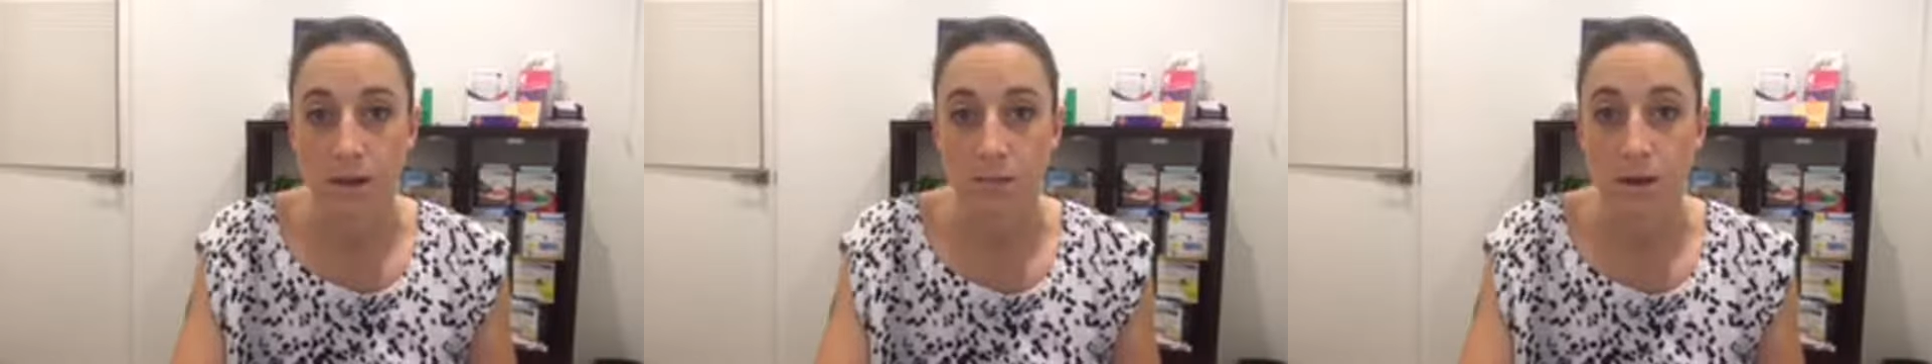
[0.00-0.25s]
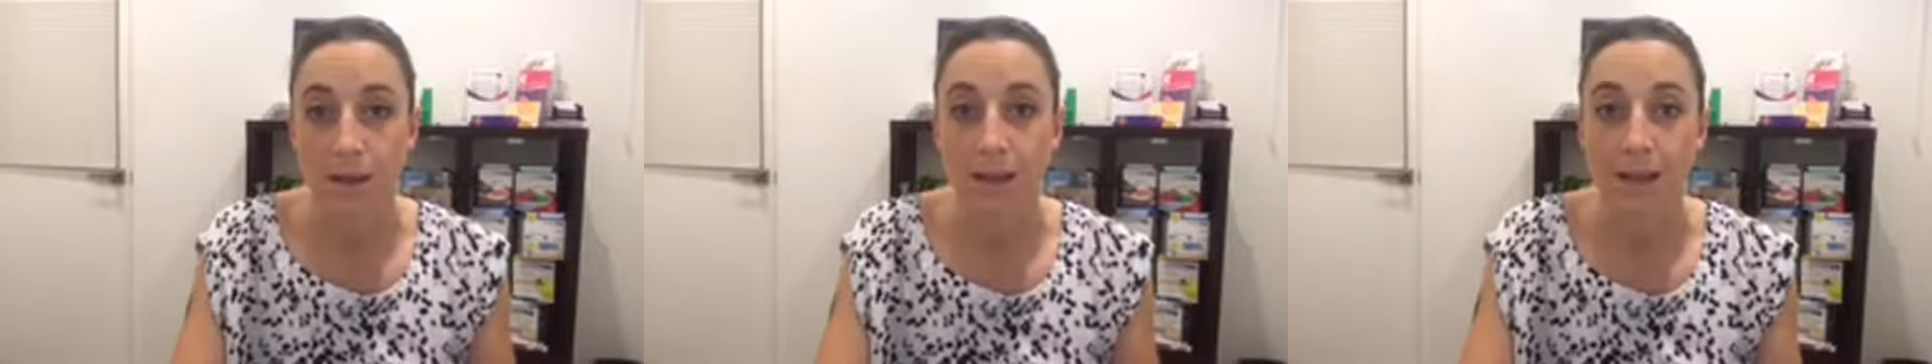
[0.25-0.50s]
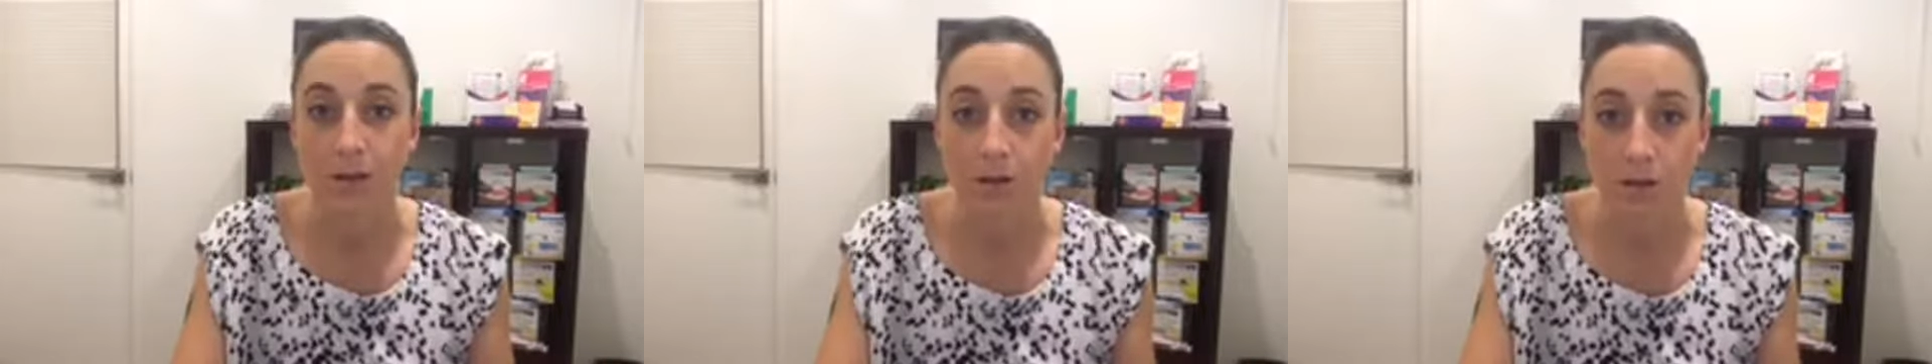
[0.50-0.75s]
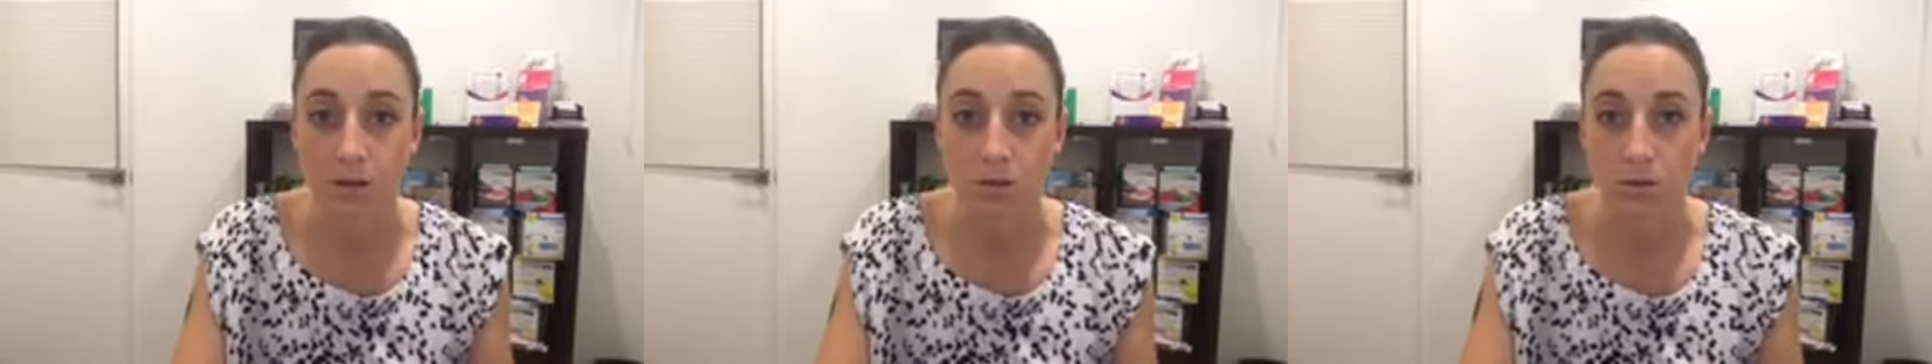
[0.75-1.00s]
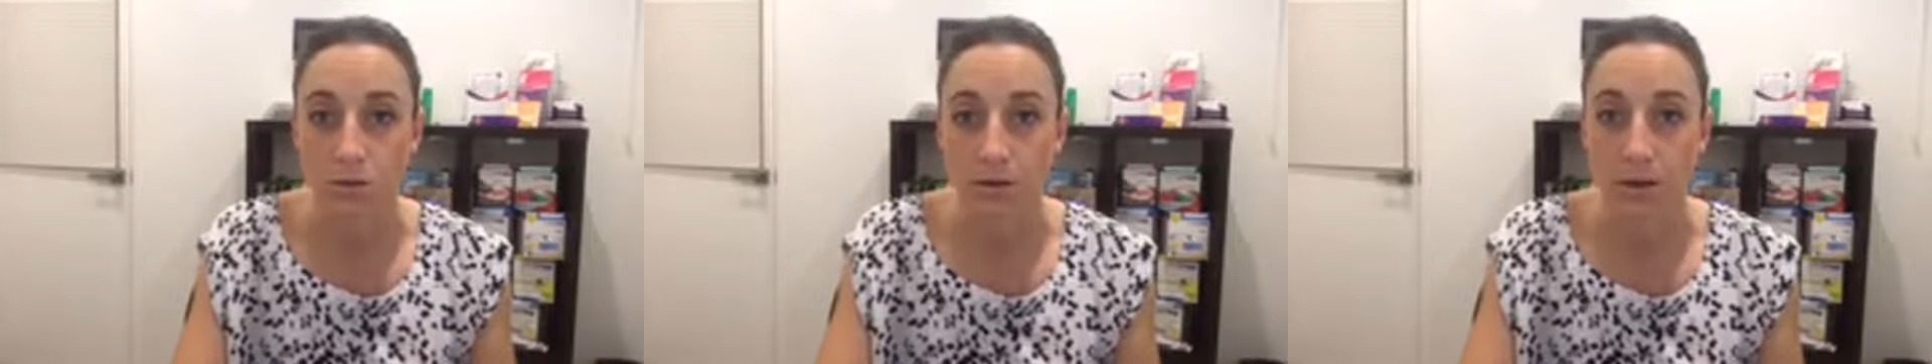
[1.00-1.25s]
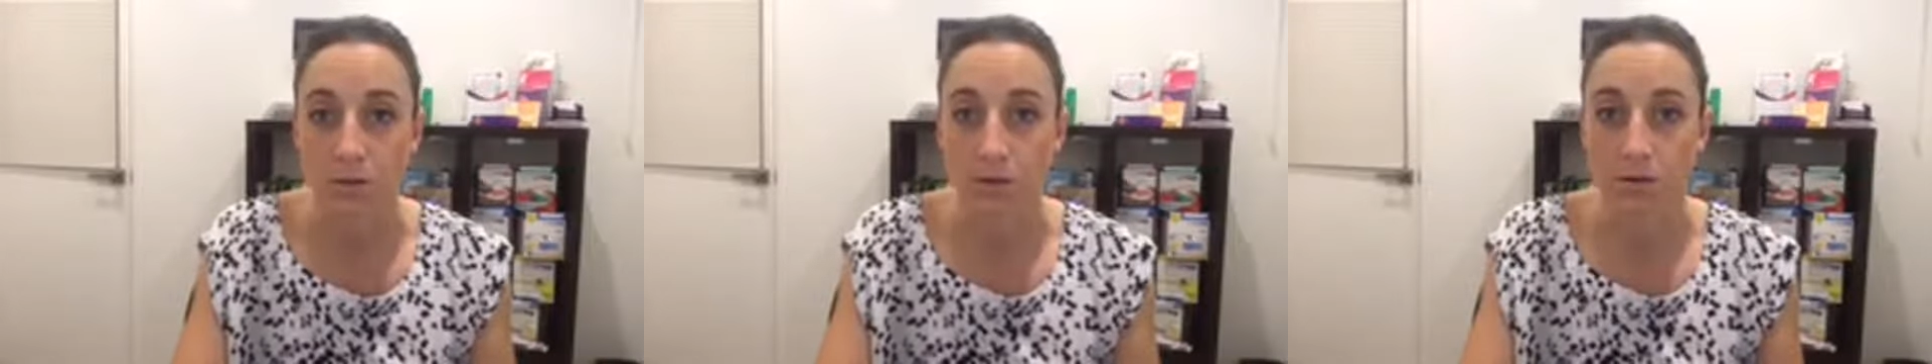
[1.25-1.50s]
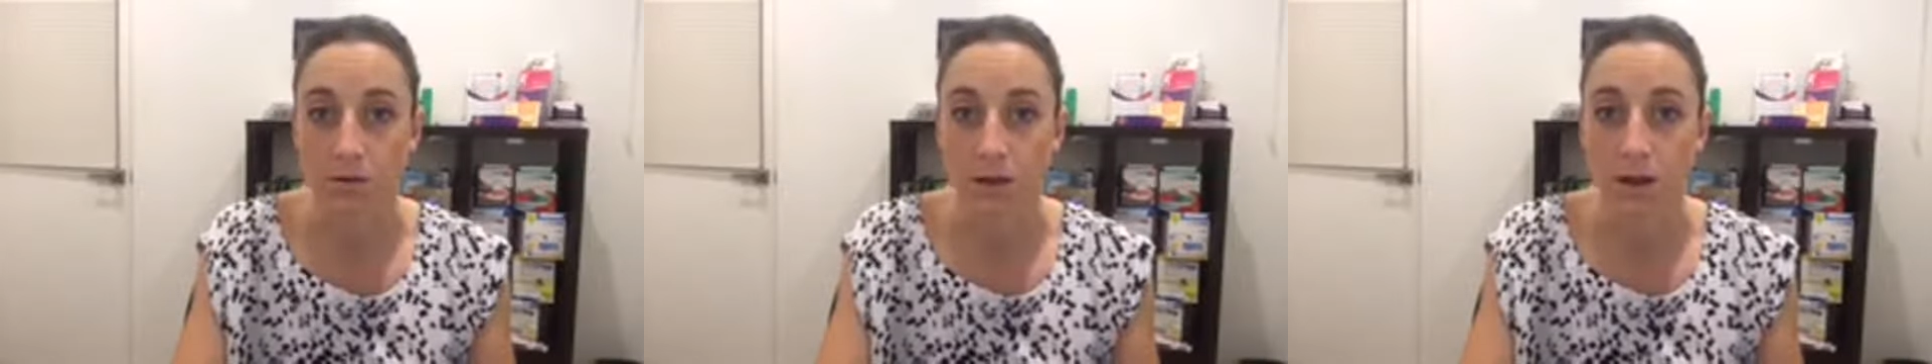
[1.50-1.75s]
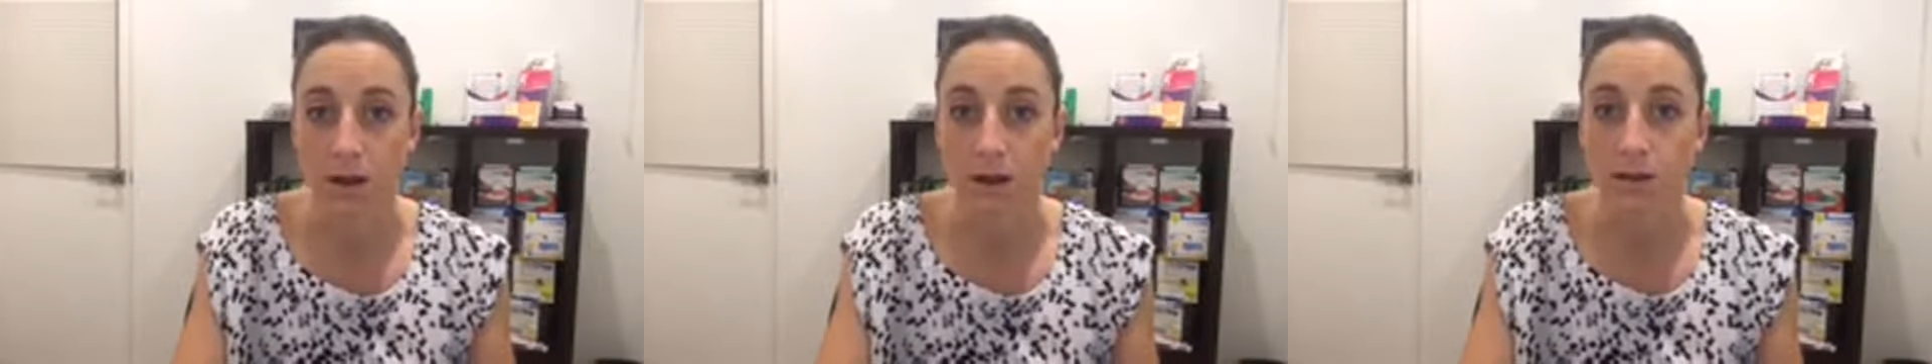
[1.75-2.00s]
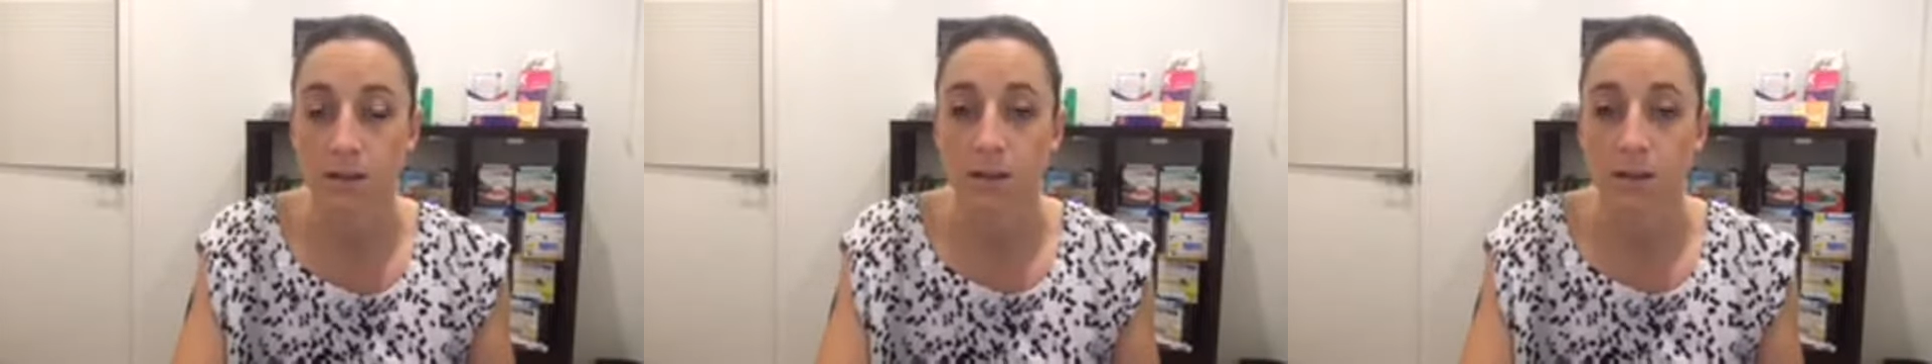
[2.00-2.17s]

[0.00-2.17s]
Again, you need to order that one online.